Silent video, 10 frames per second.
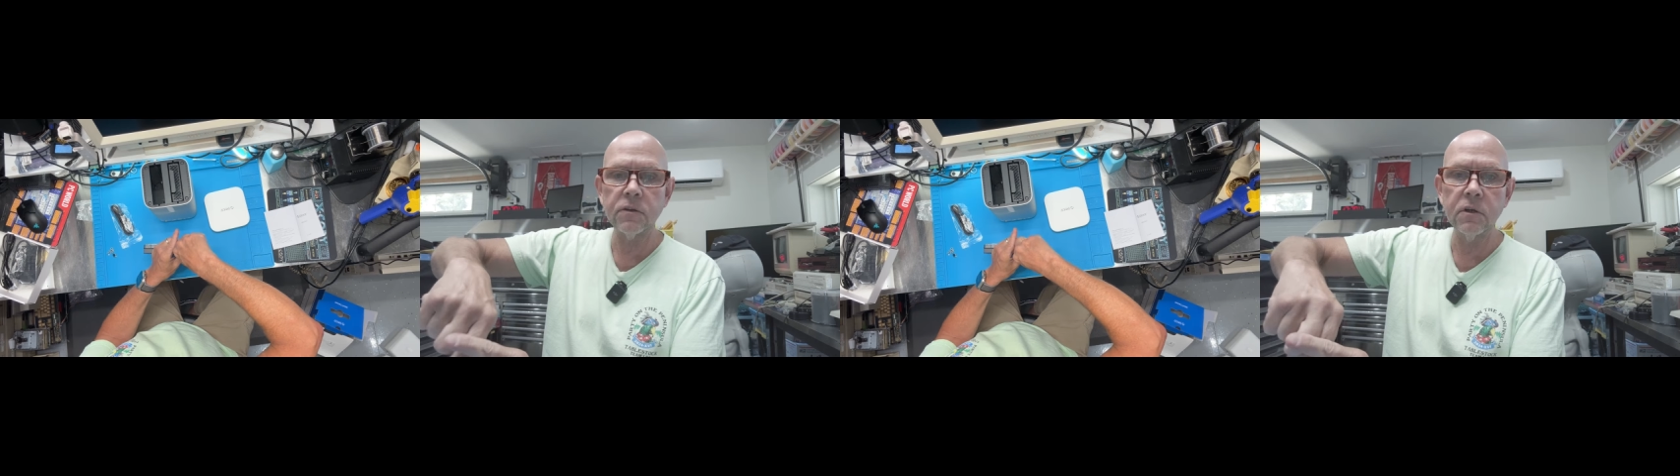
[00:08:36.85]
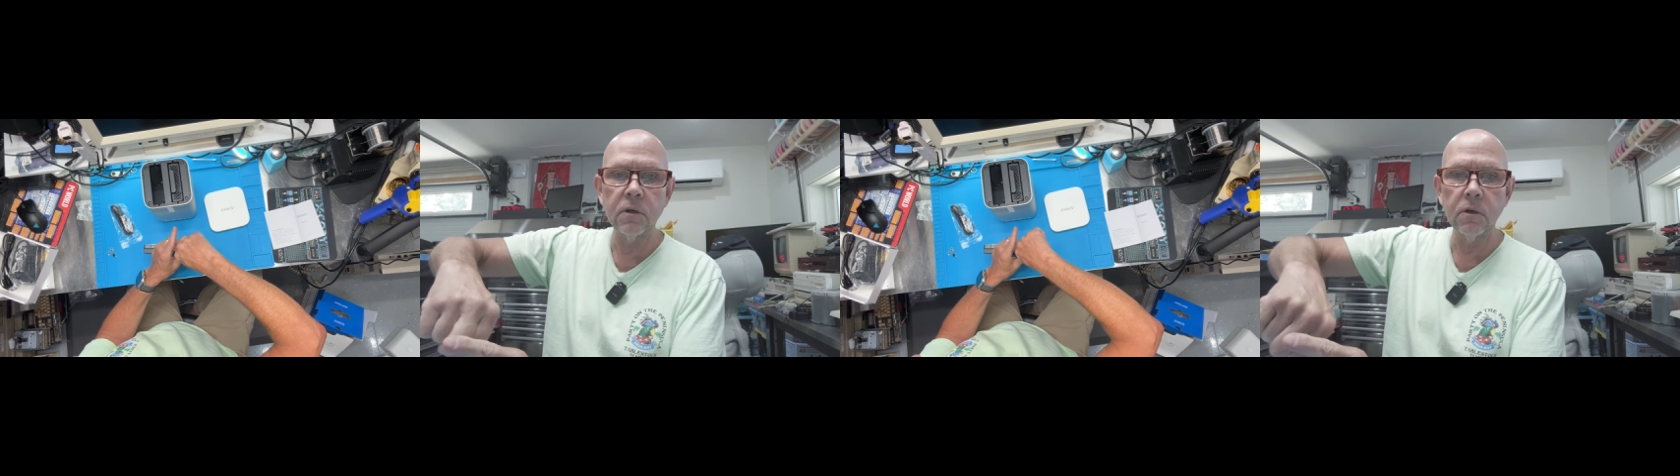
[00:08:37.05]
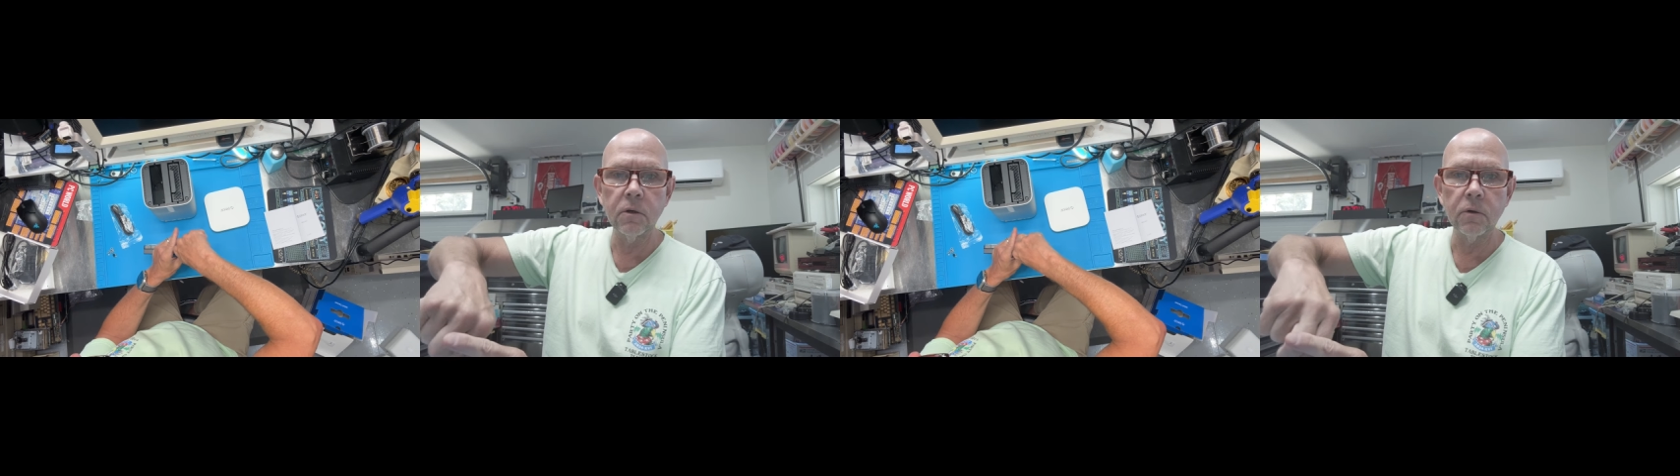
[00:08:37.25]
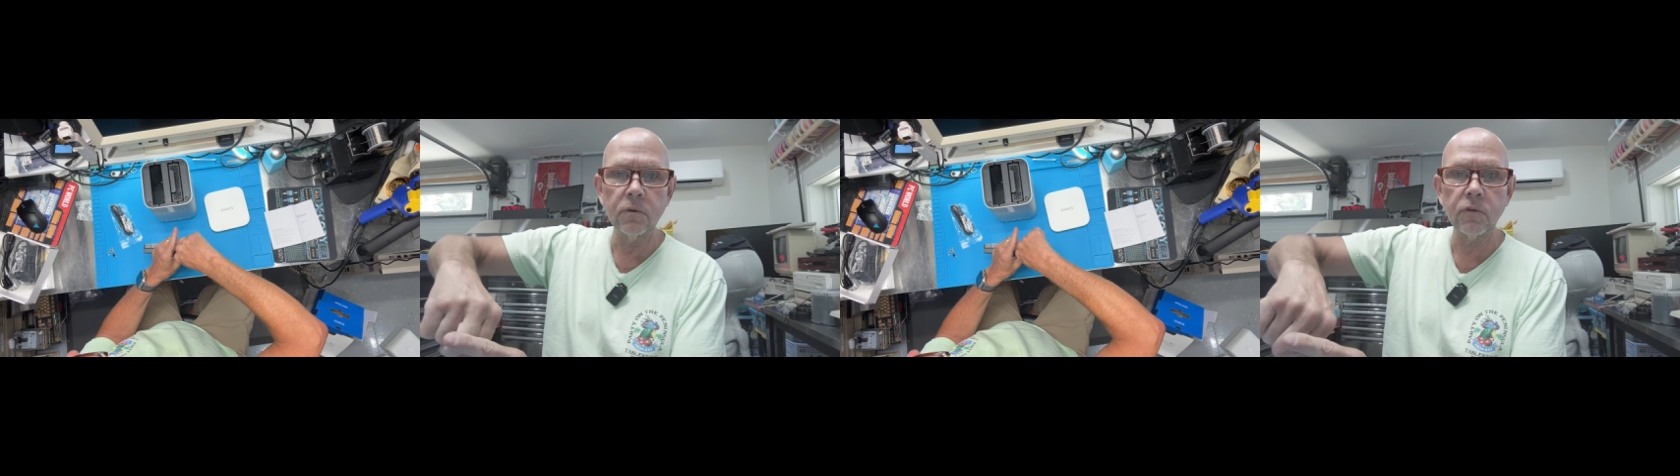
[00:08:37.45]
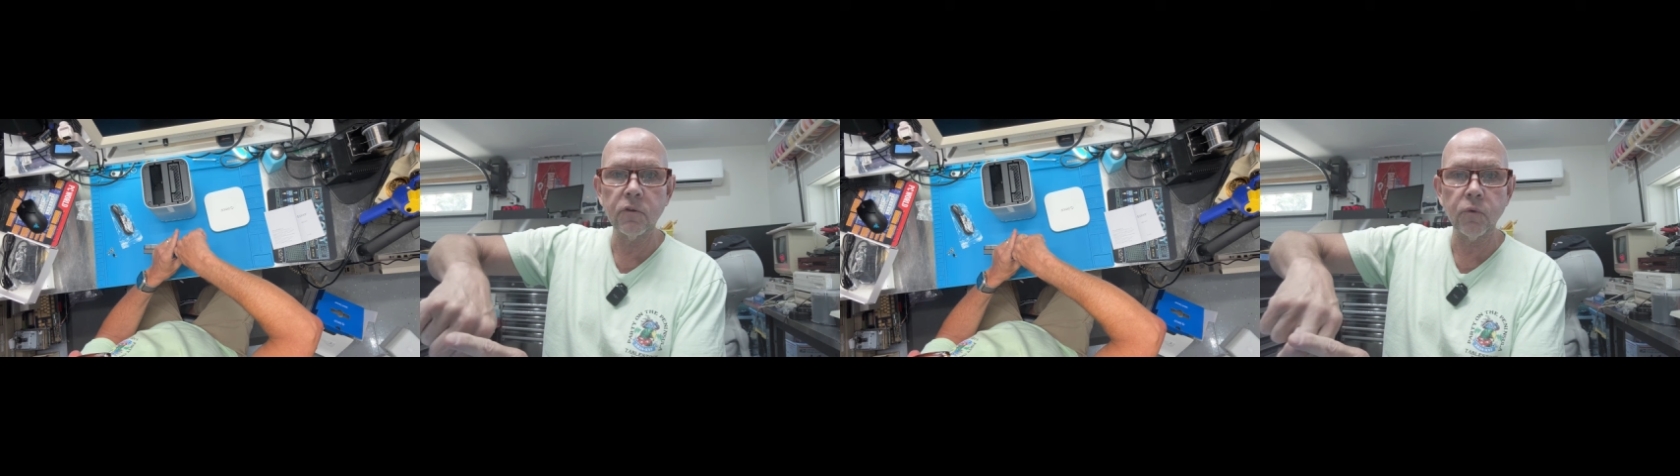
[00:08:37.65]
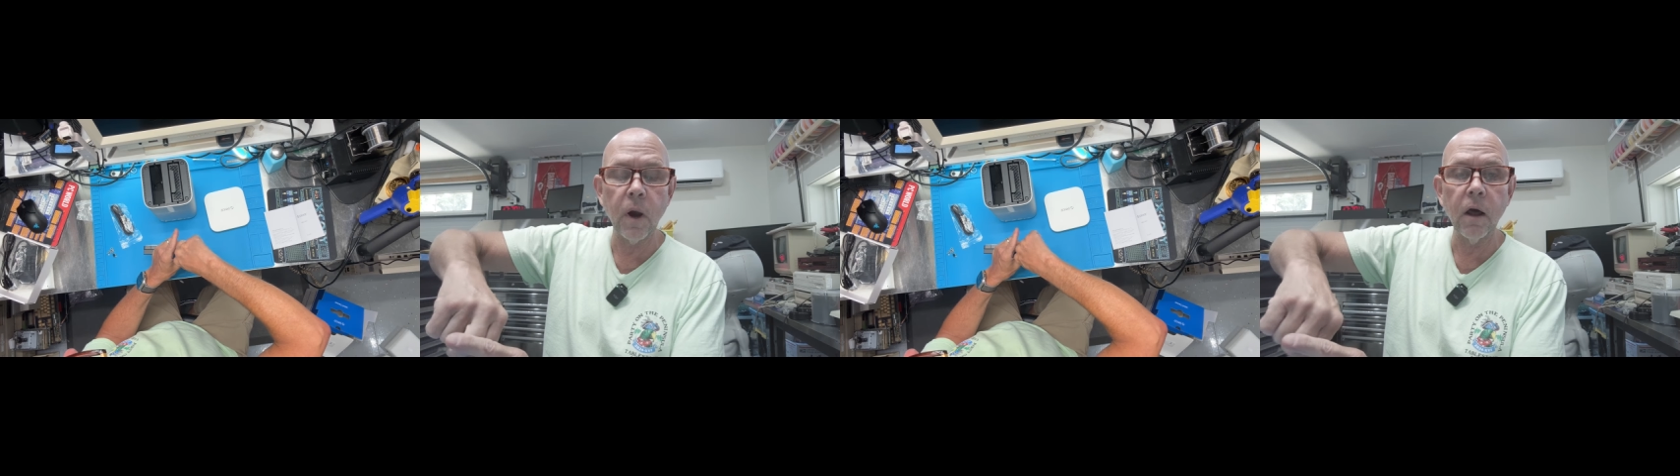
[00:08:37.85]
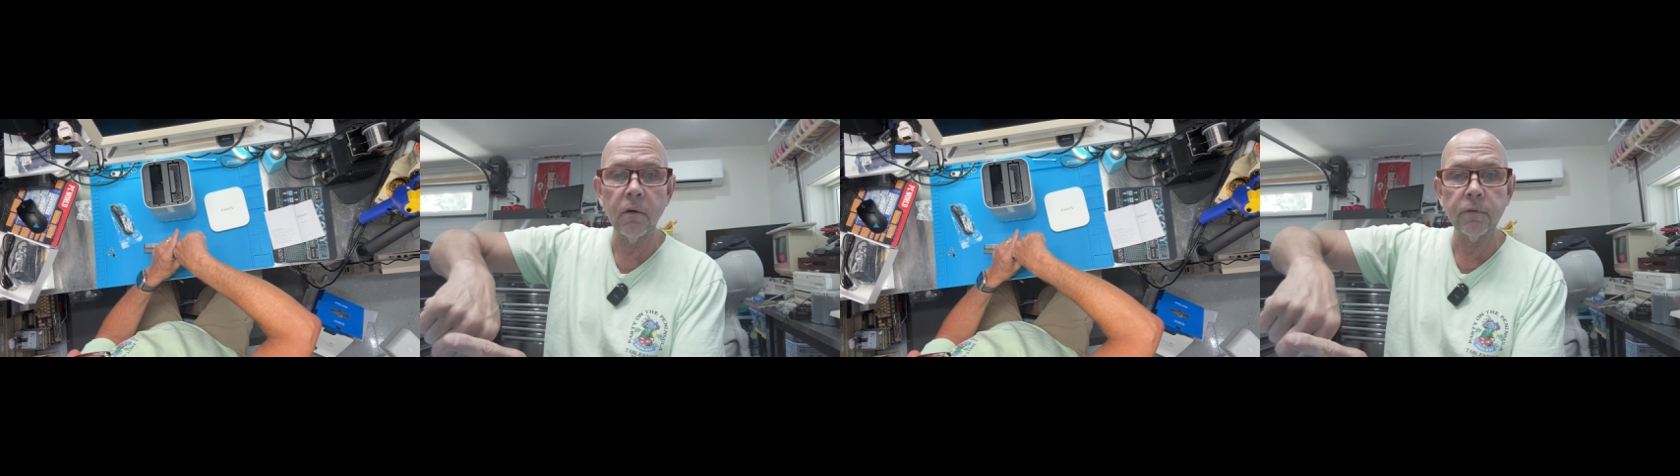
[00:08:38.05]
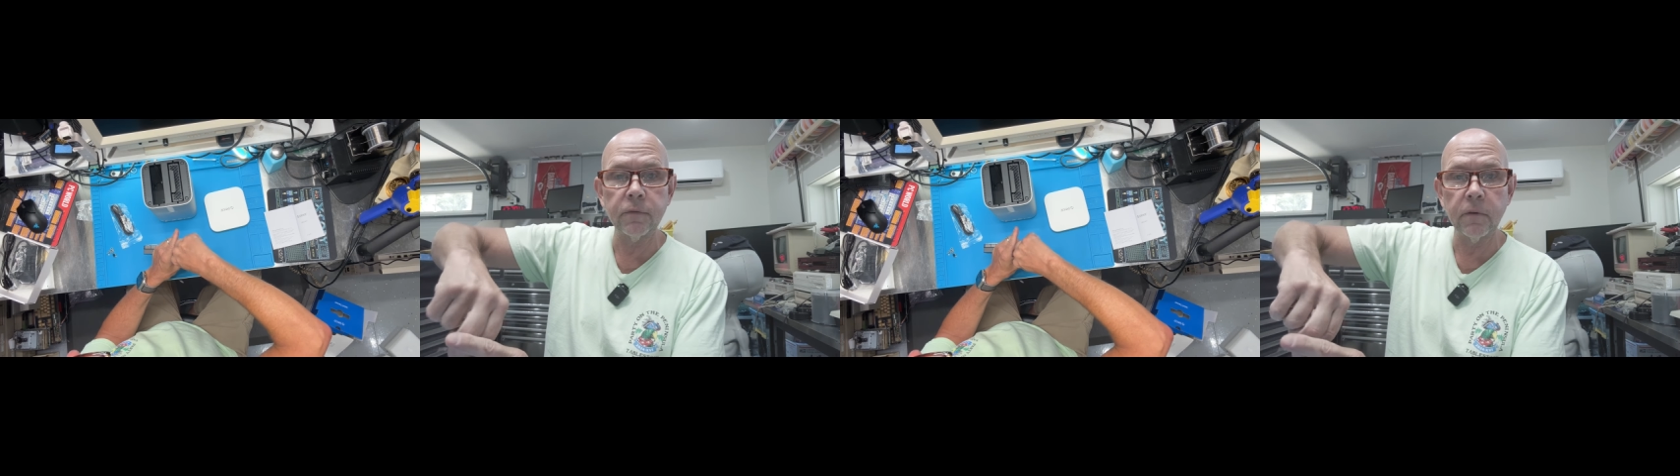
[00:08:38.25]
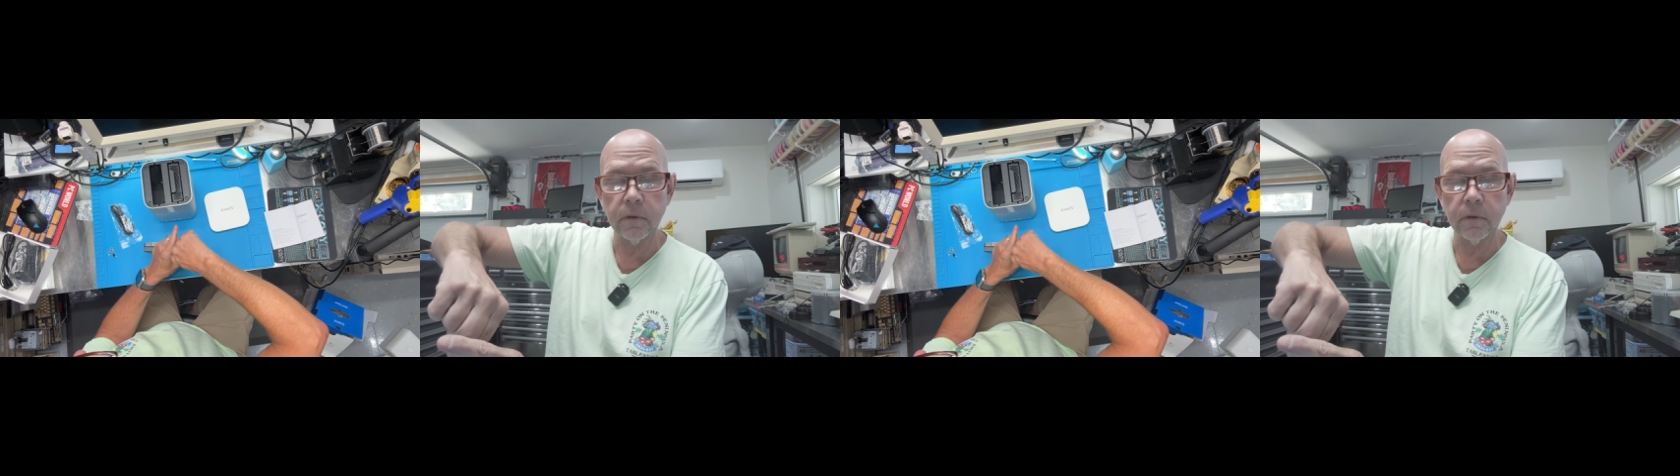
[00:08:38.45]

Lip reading: 2 12